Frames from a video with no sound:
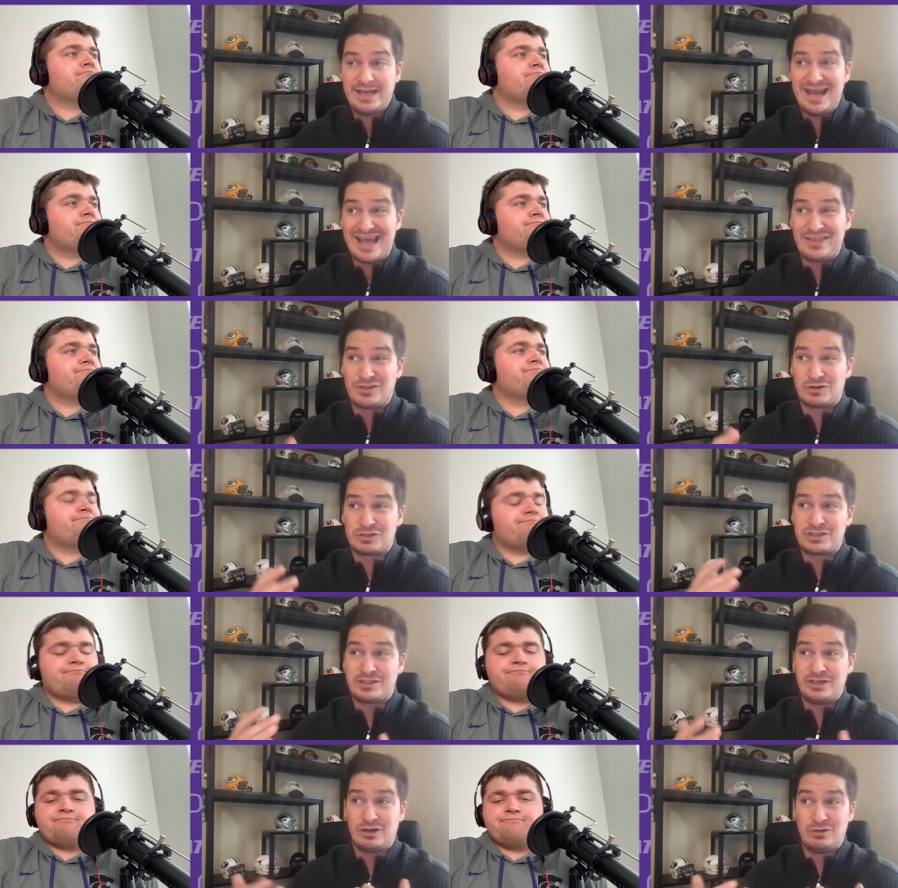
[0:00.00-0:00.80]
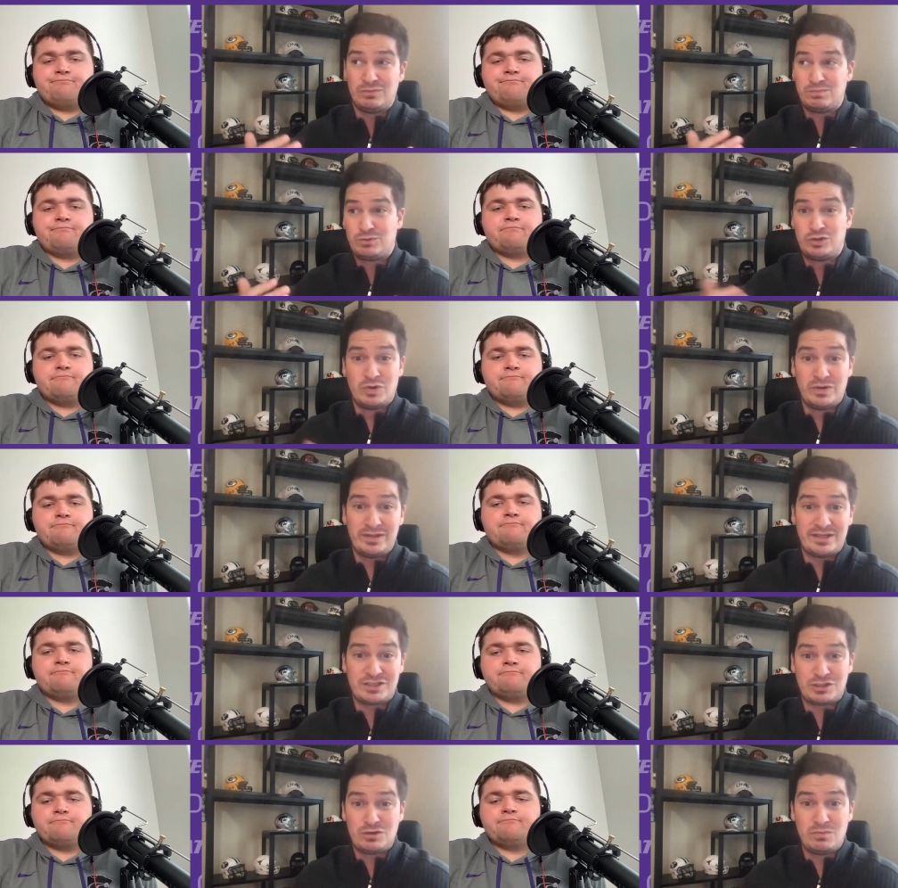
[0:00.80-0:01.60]
Speaker 1: and they're still doing
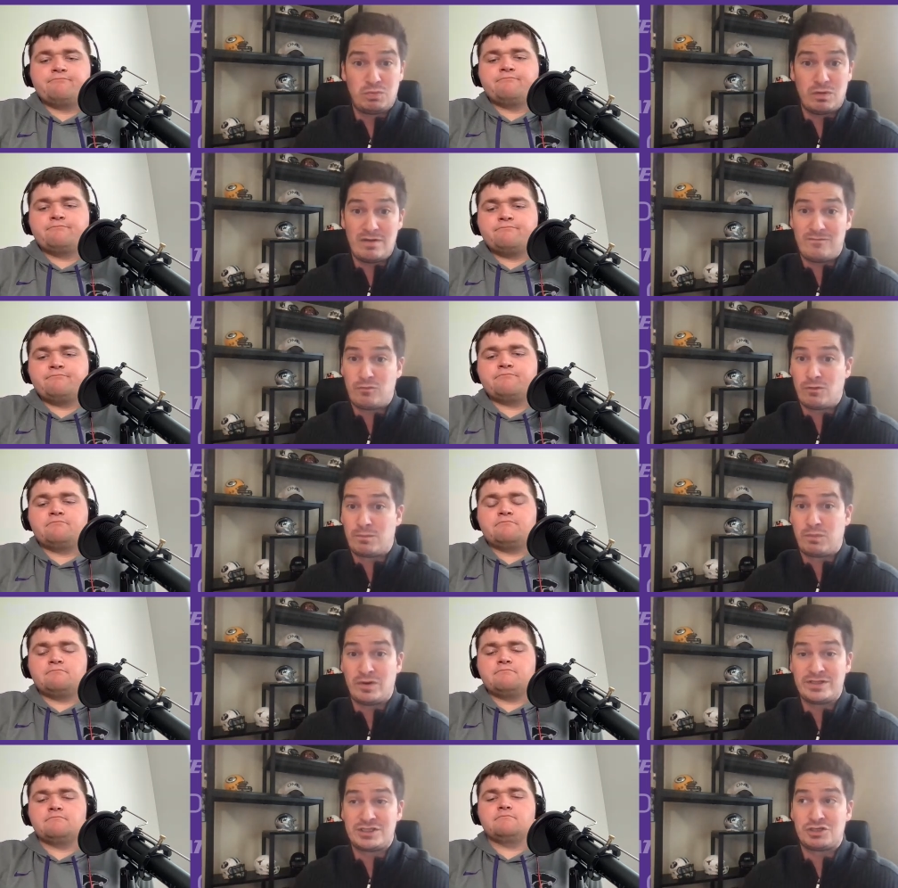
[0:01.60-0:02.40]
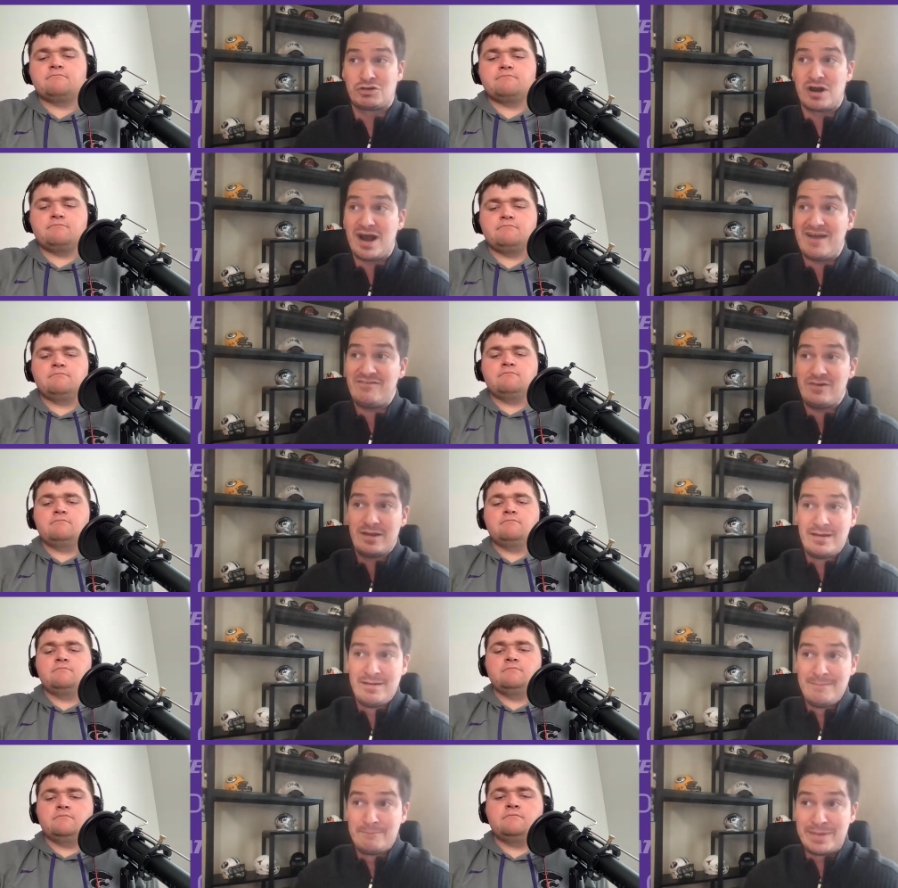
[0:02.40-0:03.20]
this 2.4 points a drive,
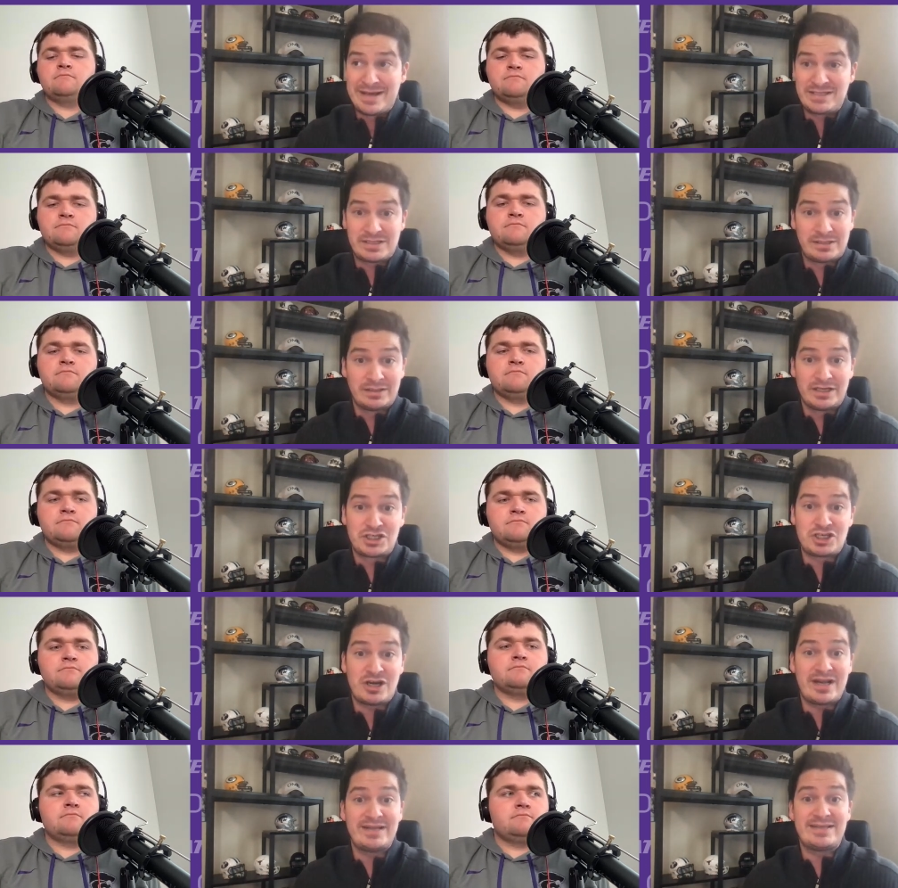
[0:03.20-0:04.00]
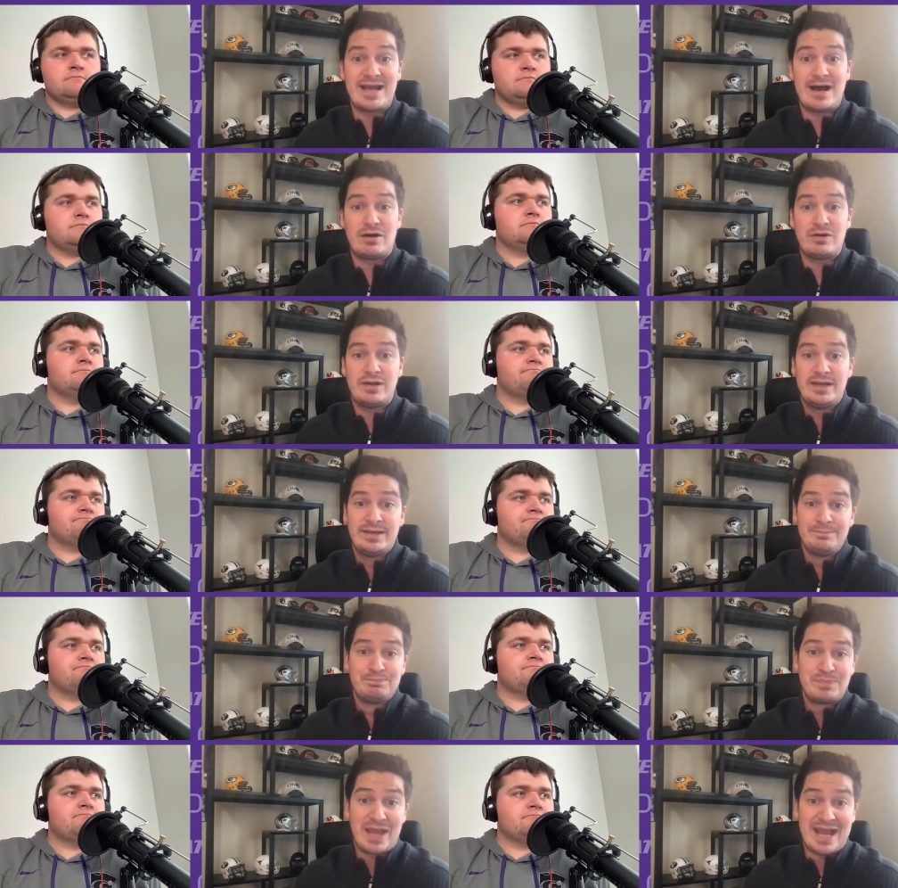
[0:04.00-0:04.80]
basically shutting down
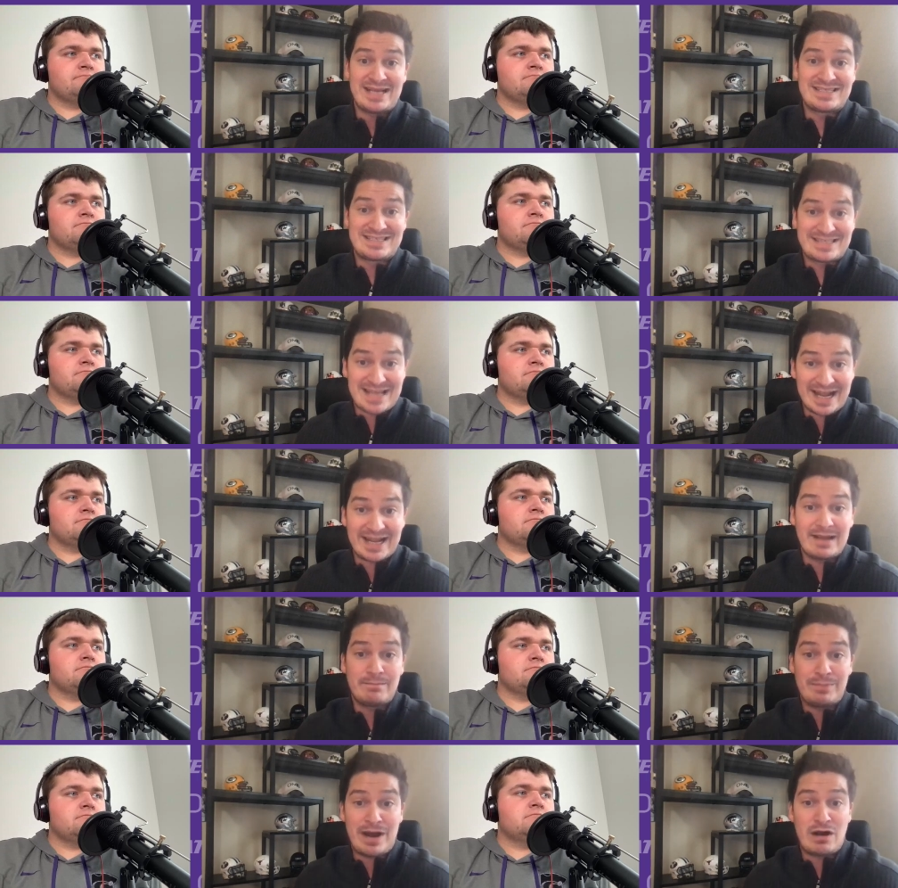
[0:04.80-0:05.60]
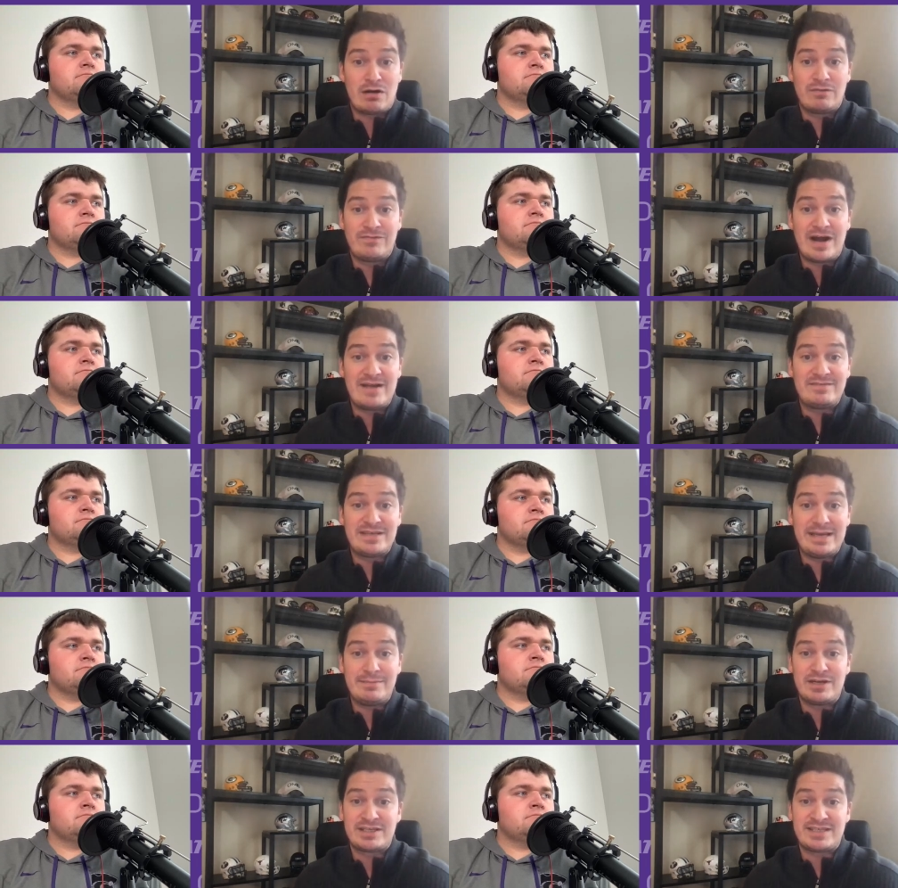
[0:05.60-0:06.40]
a second Power Five
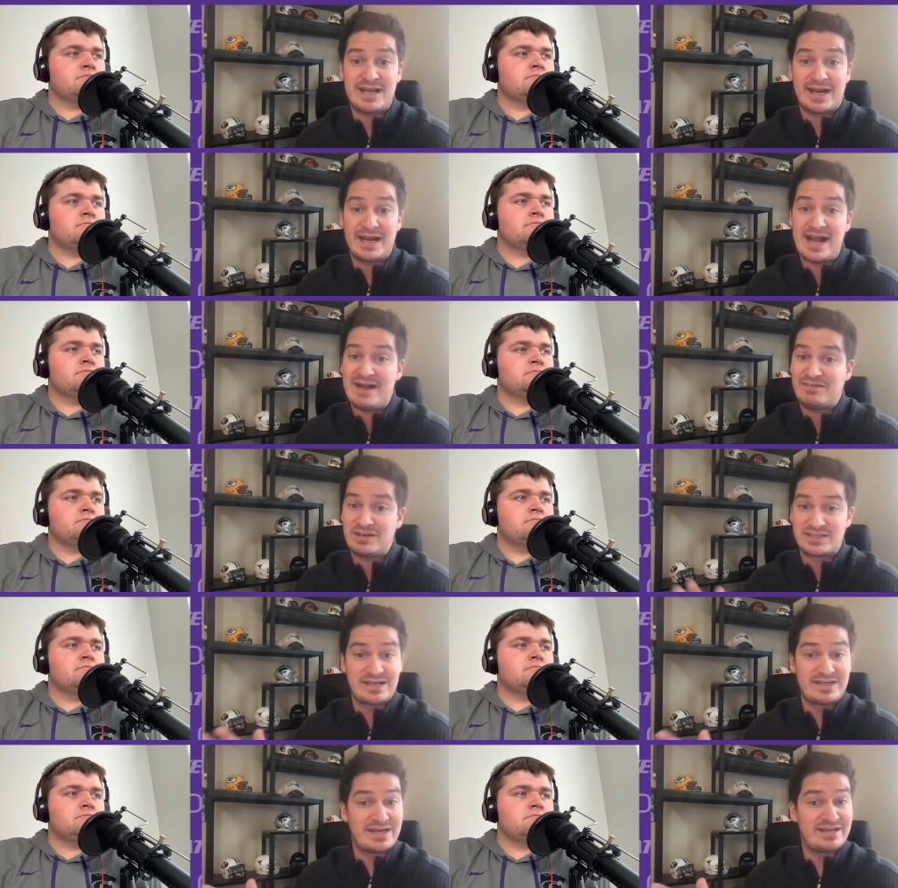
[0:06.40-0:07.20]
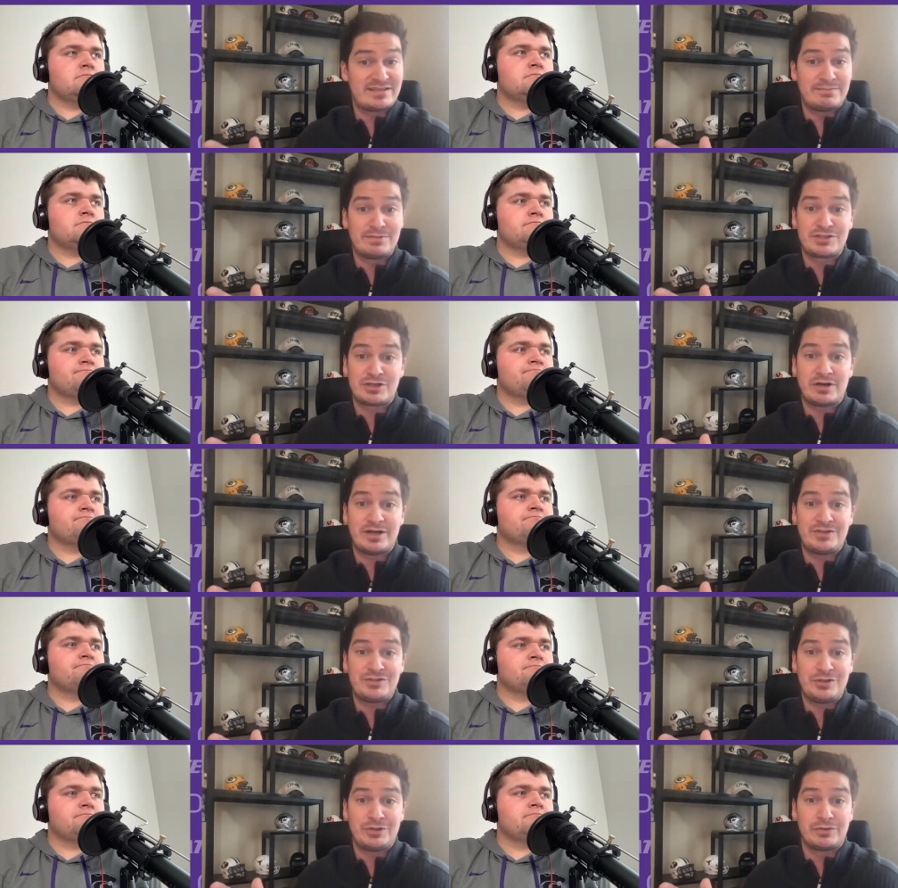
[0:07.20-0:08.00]
team in the second half because they did it to Missouri
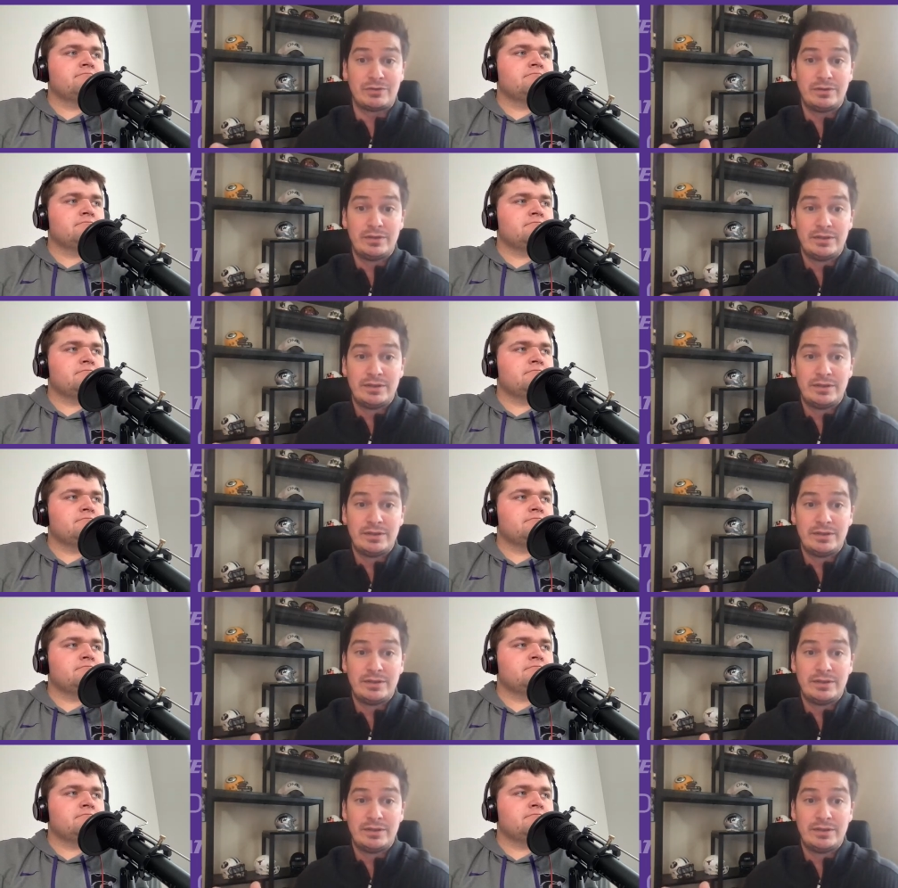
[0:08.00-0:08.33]
too.